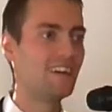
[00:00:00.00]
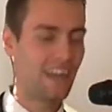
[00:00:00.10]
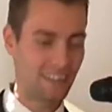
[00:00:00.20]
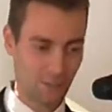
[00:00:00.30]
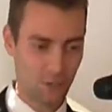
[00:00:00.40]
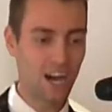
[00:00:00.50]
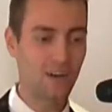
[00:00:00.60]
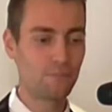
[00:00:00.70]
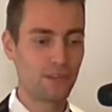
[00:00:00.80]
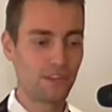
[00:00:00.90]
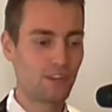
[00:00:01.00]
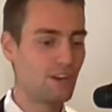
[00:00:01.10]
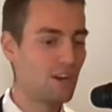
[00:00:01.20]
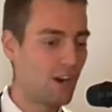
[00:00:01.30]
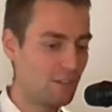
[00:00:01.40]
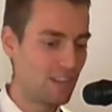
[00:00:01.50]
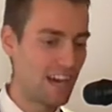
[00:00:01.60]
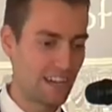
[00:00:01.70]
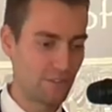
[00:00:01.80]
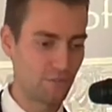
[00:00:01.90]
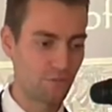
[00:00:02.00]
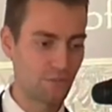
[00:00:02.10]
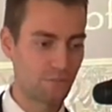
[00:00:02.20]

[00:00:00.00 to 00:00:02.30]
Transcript: and the topic of life.